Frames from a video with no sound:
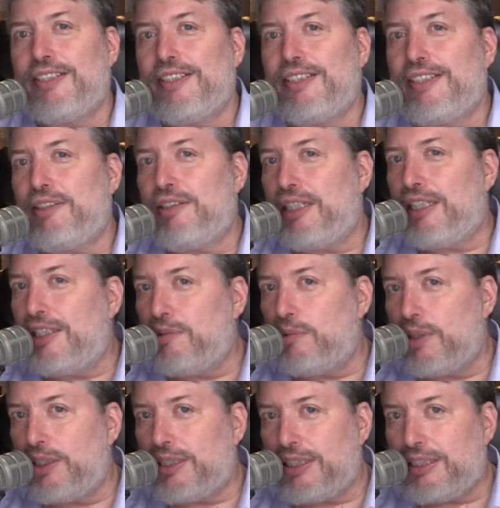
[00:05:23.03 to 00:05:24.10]
He
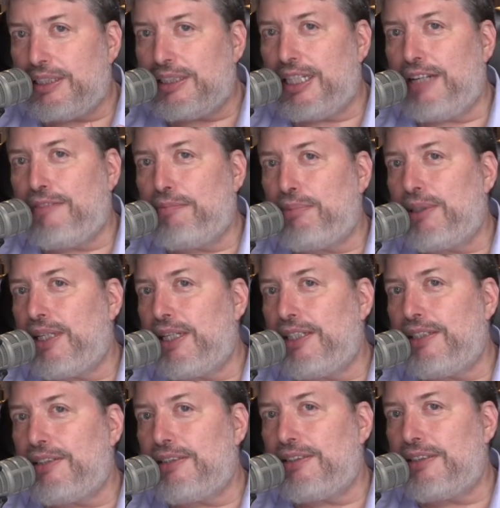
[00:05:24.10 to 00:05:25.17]
wants a safe
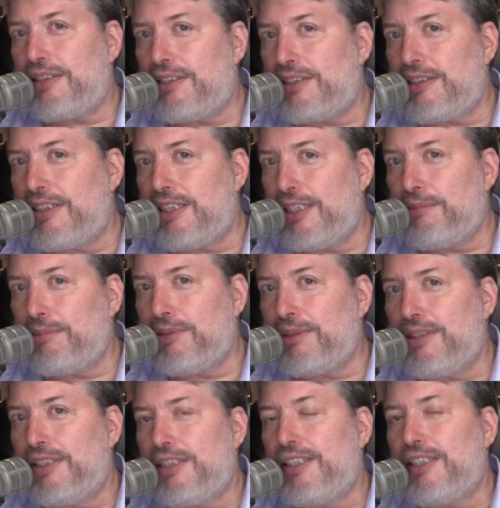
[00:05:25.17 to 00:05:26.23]
place to sleep.
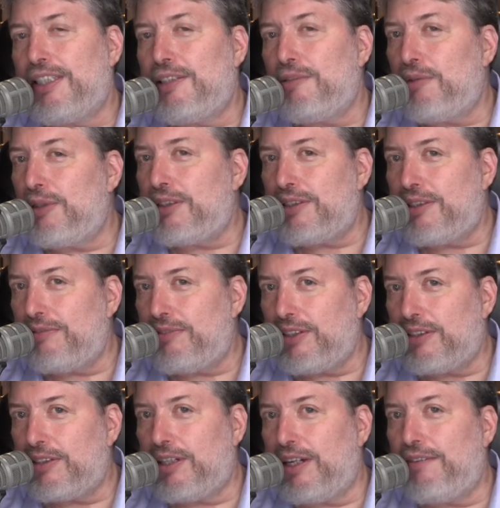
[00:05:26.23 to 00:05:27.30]
He wants to
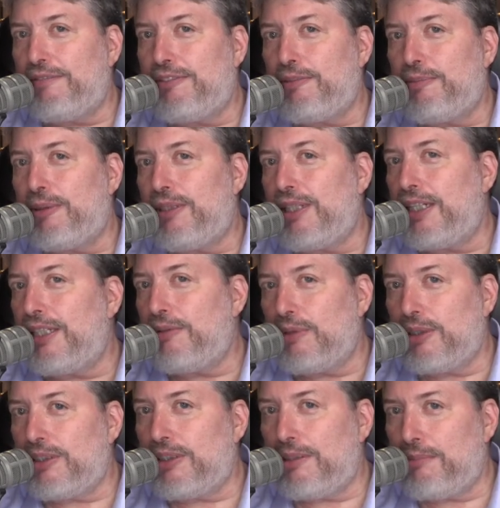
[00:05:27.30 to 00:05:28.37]
feel comfortable, and he
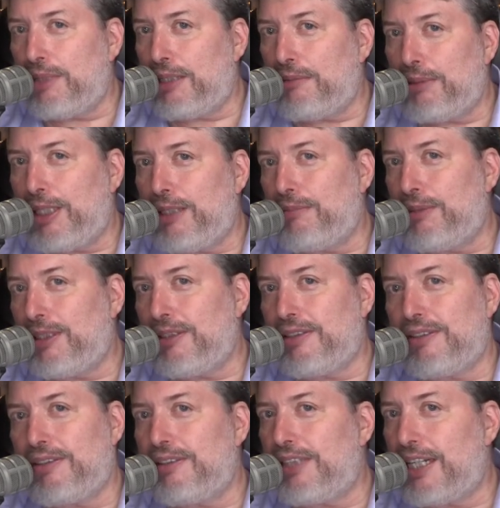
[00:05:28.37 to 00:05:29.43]
wants to make
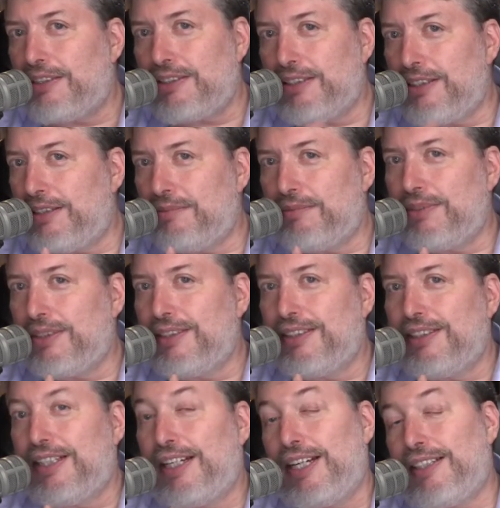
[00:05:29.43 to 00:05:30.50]
babies. That's it.
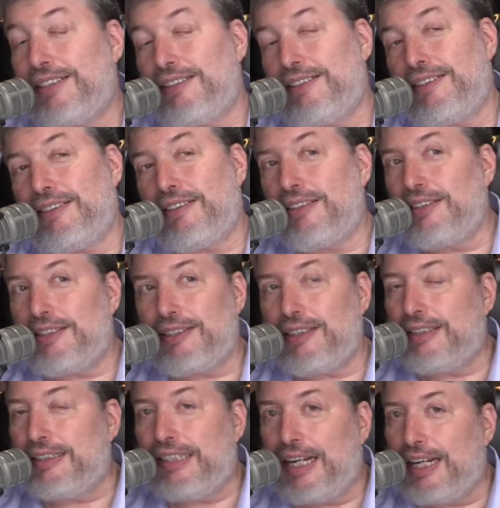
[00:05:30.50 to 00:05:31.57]
And it's
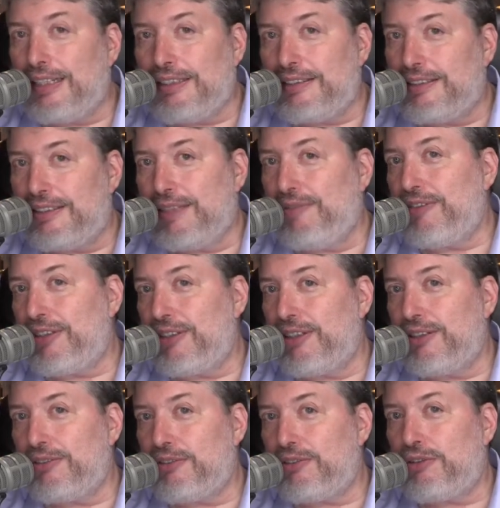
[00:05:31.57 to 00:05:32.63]
not
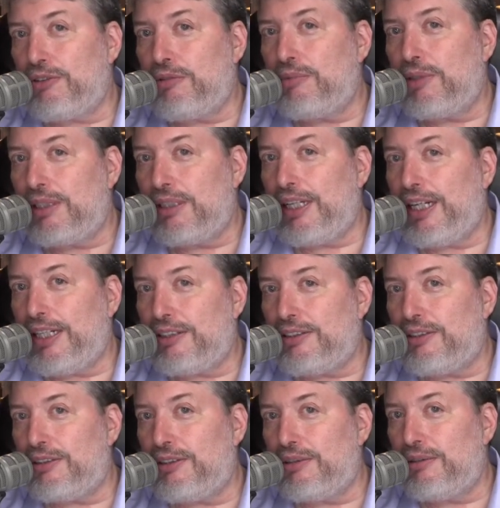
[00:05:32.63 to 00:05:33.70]
difficult to relate
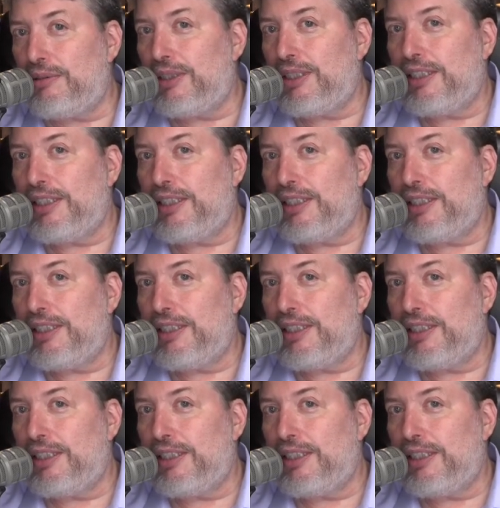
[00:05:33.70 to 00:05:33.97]
to